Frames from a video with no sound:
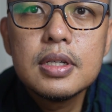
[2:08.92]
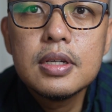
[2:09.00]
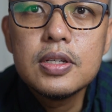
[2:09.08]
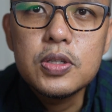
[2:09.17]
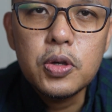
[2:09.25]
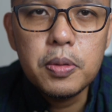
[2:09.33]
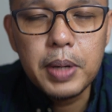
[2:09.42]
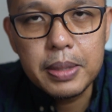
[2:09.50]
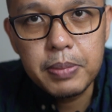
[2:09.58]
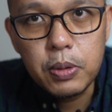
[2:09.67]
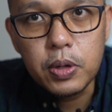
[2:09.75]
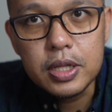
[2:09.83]
So you might
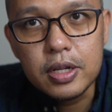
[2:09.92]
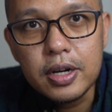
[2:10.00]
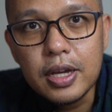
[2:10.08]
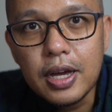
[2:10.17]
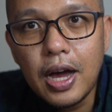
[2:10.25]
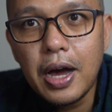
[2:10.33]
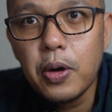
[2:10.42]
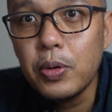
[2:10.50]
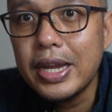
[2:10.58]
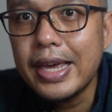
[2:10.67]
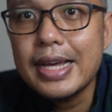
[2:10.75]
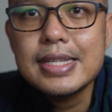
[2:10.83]
be wondering, how
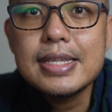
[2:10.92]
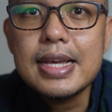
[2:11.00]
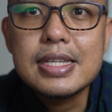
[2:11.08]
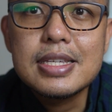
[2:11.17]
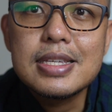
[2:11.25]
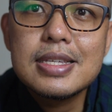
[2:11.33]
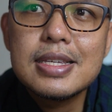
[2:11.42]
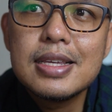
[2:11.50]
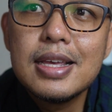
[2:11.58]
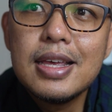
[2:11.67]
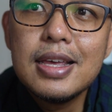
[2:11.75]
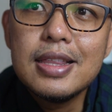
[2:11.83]
will I assess
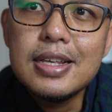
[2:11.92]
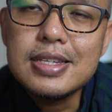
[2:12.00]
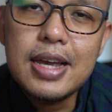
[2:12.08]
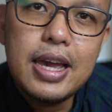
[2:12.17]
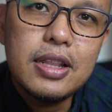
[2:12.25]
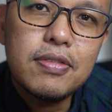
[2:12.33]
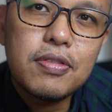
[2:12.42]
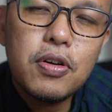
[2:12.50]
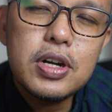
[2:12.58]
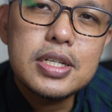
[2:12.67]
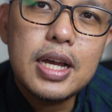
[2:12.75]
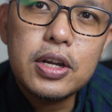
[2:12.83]
this kind of
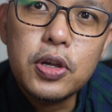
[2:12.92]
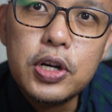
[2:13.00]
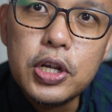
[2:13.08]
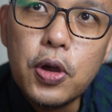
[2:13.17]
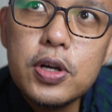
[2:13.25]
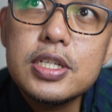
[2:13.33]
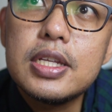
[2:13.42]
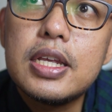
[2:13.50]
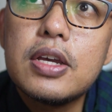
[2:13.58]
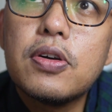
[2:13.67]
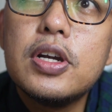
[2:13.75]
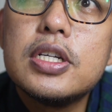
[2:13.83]
course, a curiosity
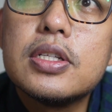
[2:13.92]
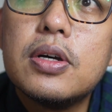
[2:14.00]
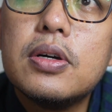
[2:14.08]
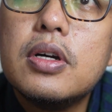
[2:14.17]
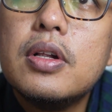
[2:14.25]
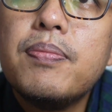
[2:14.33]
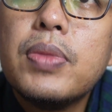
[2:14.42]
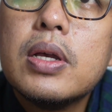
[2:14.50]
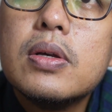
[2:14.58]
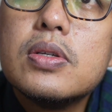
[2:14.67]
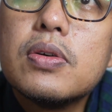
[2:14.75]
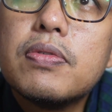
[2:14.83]
course, no?
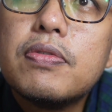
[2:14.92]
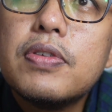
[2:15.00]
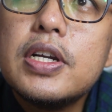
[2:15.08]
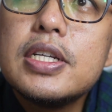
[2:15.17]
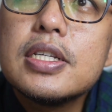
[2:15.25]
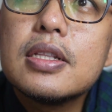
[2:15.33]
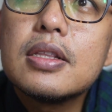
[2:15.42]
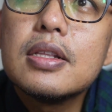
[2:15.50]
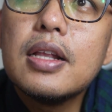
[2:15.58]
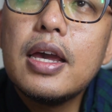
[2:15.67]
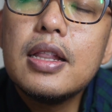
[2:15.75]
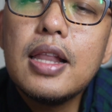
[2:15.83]
So first,
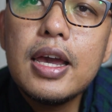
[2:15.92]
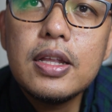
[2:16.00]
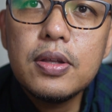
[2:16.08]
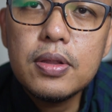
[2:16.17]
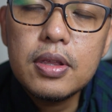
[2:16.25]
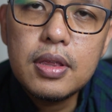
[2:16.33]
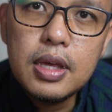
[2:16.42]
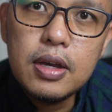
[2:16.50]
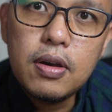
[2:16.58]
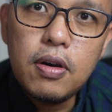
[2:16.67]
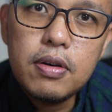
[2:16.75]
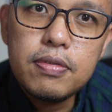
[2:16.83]
I'd like you to
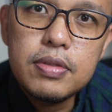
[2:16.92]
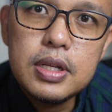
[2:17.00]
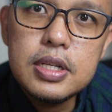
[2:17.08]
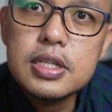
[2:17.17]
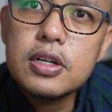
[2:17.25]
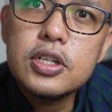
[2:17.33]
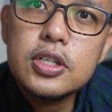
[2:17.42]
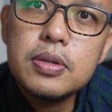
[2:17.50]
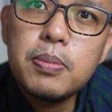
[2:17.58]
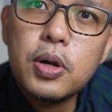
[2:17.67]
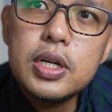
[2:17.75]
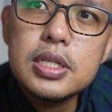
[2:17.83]
think of the
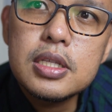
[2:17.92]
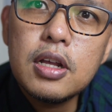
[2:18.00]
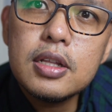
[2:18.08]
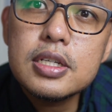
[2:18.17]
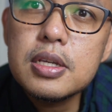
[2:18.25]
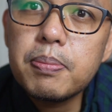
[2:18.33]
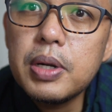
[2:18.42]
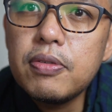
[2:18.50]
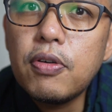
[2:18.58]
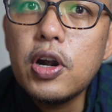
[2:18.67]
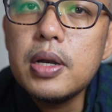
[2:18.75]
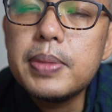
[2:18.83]
discussion boards not as a
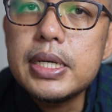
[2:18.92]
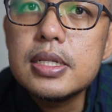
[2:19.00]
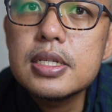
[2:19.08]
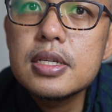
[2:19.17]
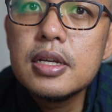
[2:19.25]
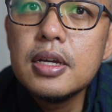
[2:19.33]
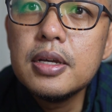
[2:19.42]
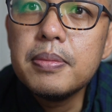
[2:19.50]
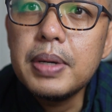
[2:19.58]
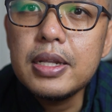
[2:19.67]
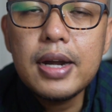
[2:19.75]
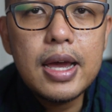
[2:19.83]
performance,
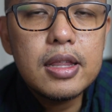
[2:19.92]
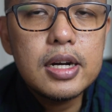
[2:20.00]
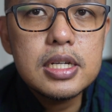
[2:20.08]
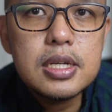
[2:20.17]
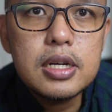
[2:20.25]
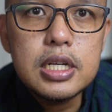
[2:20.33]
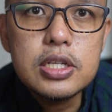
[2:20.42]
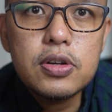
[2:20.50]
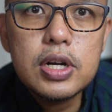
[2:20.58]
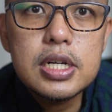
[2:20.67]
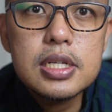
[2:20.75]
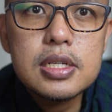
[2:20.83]
but rather as a
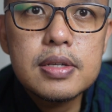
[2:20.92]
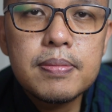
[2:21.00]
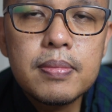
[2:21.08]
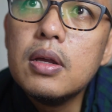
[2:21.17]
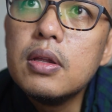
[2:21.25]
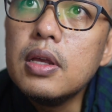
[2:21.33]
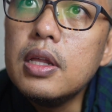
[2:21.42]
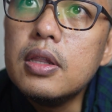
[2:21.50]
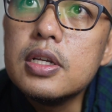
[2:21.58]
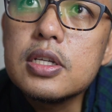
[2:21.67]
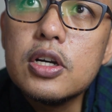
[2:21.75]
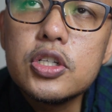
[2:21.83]
resource. In
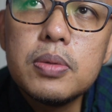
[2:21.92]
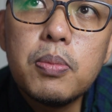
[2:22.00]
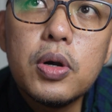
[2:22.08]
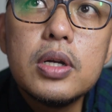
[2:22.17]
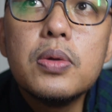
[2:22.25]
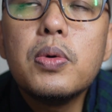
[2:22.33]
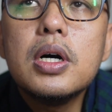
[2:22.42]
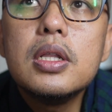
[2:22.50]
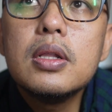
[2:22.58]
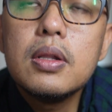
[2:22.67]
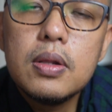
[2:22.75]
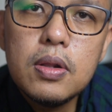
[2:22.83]
discussion board
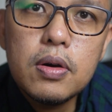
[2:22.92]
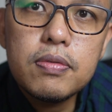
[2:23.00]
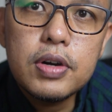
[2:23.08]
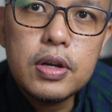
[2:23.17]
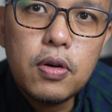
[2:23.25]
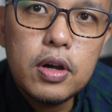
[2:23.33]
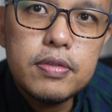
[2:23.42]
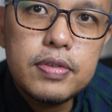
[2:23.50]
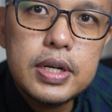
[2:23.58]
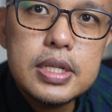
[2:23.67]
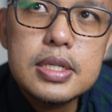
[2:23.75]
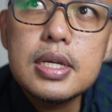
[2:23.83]
1, look for
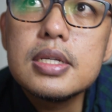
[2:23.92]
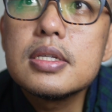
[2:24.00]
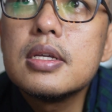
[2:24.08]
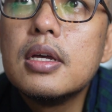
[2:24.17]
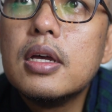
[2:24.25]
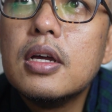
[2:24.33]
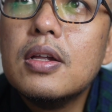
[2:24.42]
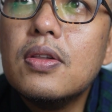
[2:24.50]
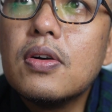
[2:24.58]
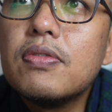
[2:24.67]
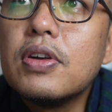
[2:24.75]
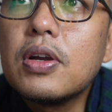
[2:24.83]
conferences.
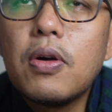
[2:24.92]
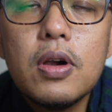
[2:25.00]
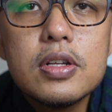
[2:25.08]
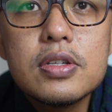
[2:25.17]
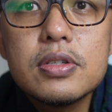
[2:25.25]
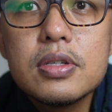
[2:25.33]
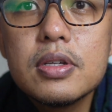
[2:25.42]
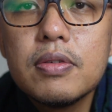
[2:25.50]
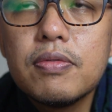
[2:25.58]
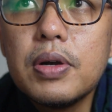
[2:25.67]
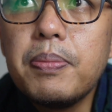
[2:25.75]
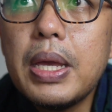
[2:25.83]
Look for calls
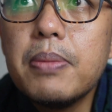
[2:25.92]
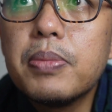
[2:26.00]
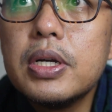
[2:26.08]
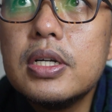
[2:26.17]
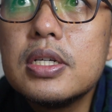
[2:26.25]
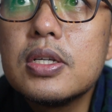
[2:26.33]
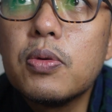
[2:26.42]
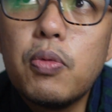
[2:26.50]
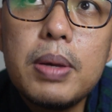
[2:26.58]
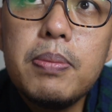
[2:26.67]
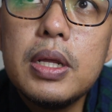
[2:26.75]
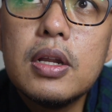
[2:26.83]
for papers,
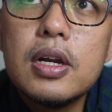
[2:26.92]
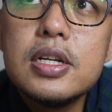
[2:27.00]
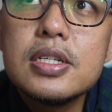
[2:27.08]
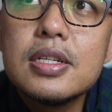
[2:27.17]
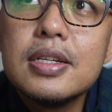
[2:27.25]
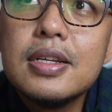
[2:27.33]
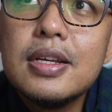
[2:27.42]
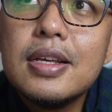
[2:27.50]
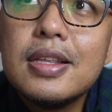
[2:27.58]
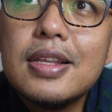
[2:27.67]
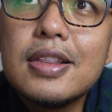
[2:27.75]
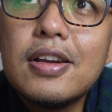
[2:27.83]
webinars
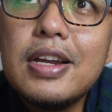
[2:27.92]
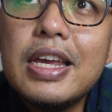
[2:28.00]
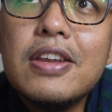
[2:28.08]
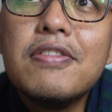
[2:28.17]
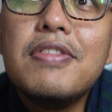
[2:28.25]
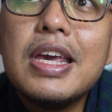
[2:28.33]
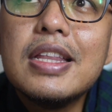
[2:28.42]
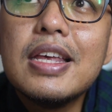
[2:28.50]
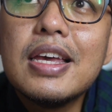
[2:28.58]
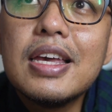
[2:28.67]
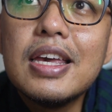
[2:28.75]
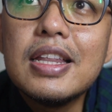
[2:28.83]
that are
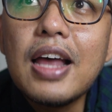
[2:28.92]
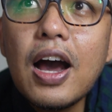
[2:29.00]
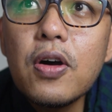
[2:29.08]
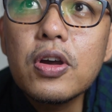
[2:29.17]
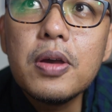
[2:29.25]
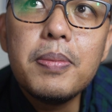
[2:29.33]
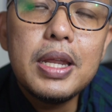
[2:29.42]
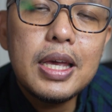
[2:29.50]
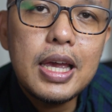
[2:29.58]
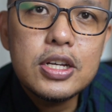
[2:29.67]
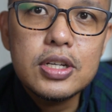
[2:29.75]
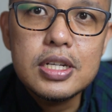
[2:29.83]
innovating in how
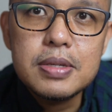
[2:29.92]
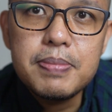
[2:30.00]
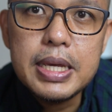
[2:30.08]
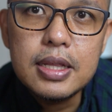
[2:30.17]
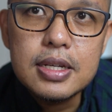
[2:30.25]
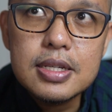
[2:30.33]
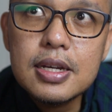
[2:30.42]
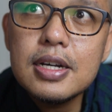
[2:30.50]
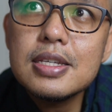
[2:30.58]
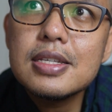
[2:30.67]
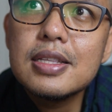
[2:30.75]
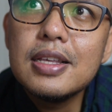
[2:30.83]
communication is being
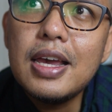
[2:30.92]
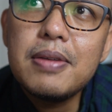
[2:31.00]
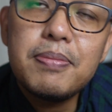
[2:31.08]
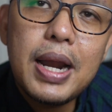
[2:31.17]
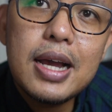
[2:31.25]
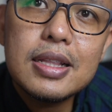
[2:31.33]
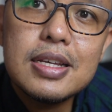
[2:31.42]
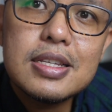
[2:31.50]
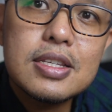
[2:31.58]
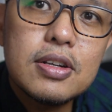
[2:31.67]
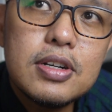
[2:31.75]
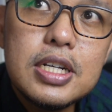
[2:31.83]
discussed and
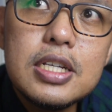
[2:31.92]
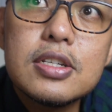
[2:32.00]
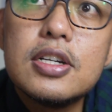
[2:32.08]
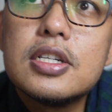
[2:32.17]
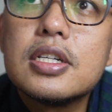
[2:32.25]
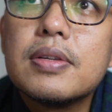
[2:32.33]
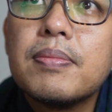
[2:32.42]
practiced or researched.